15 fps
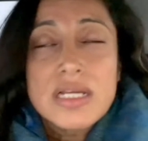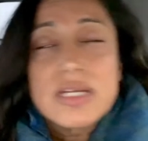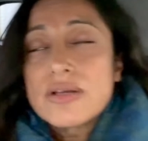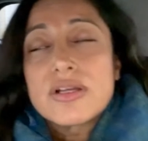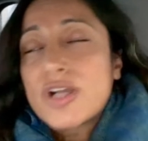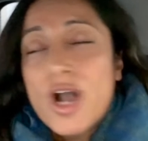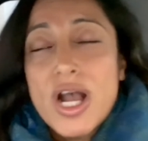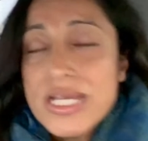
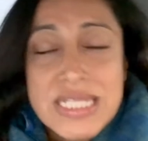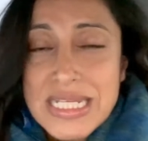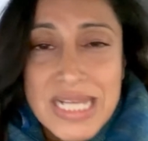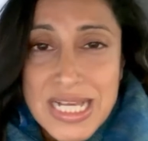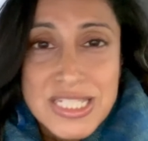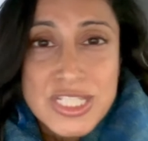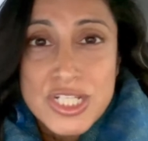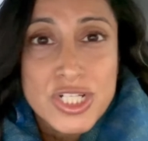causing
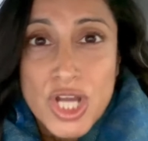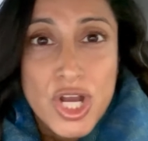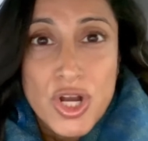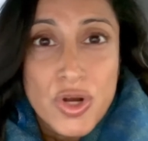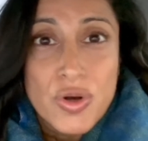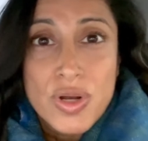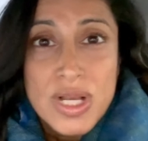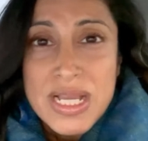us to
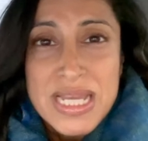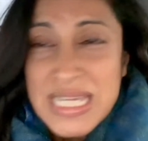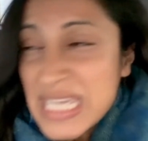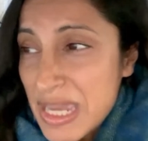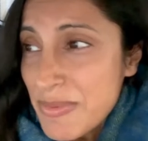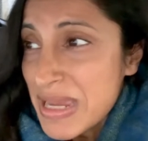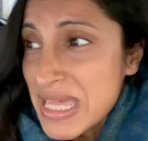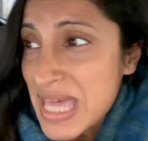go,
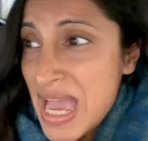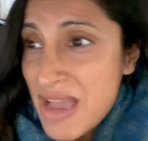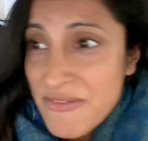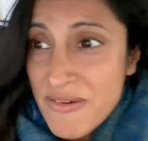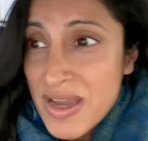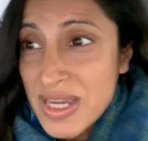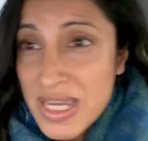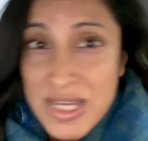give me that
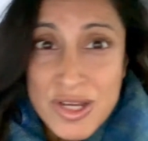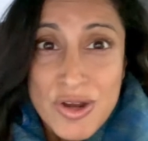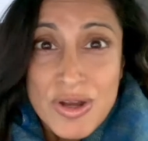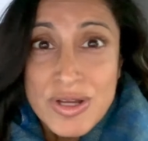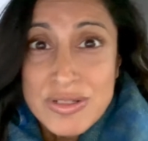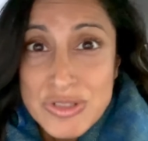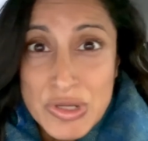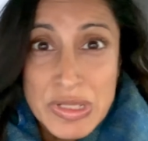fucking
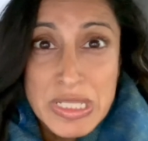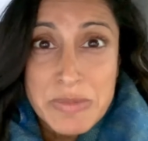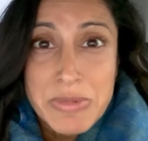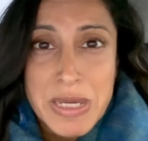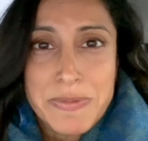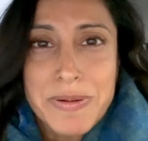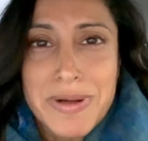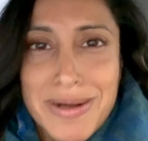toilet
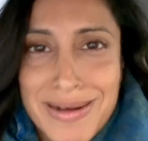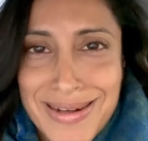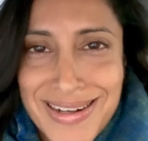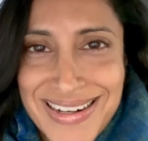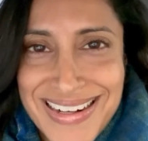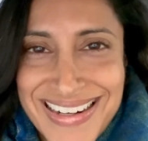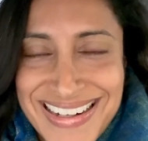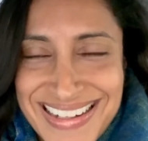paper,
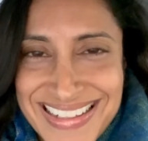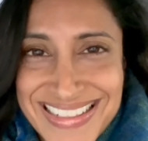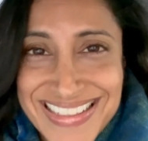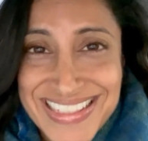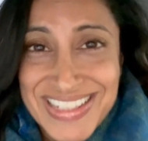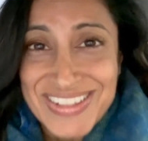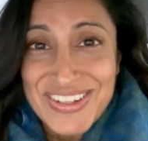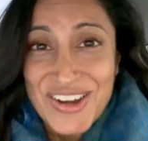
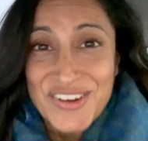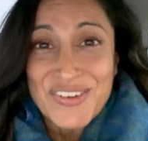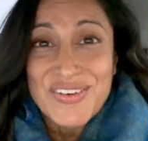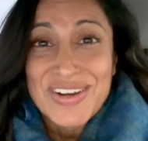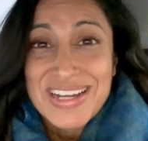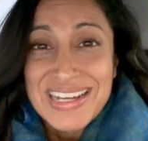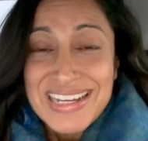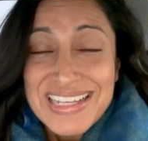you know?
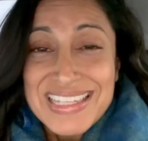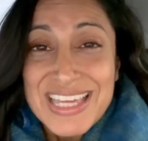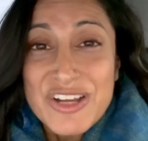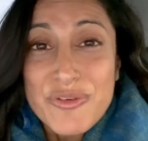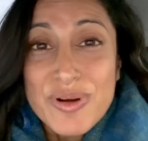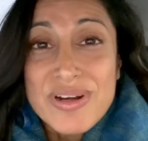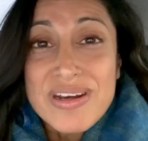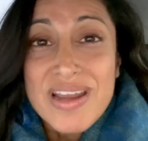Like,
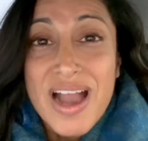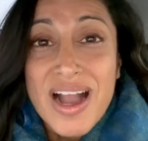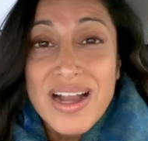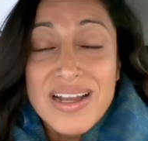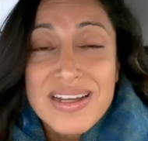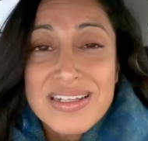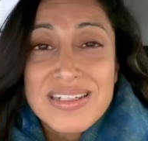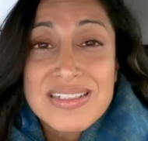we're not
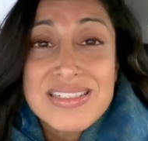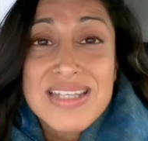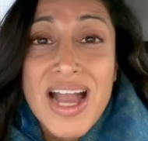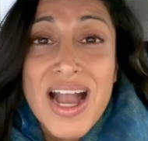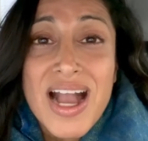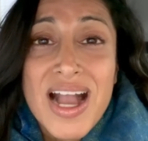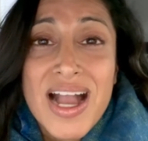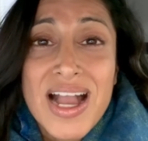gonna
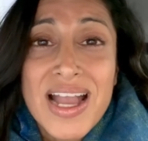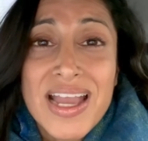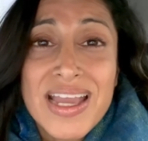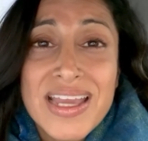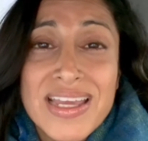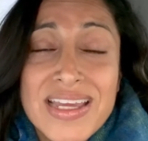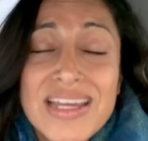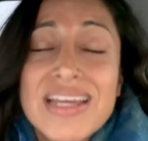
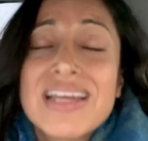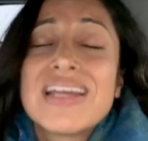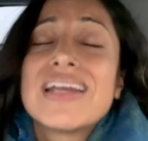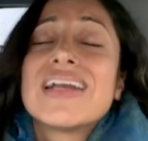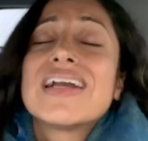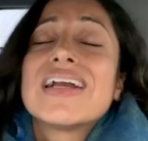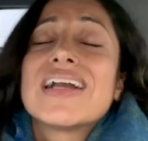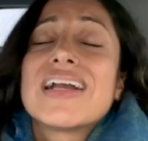die.
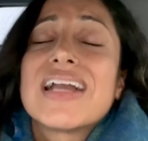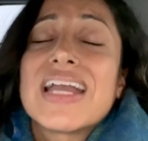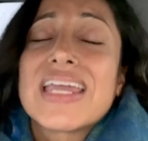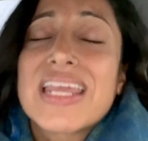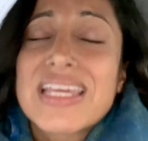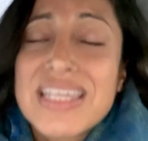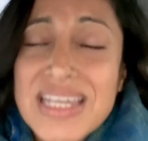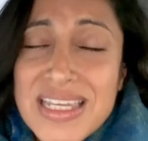And
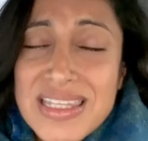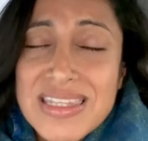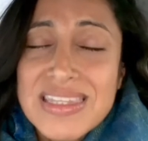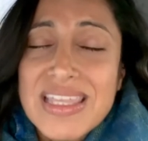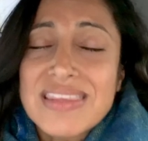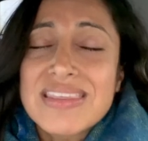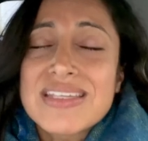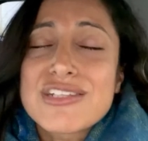I get
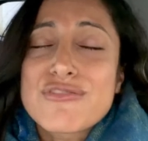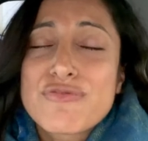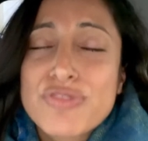that this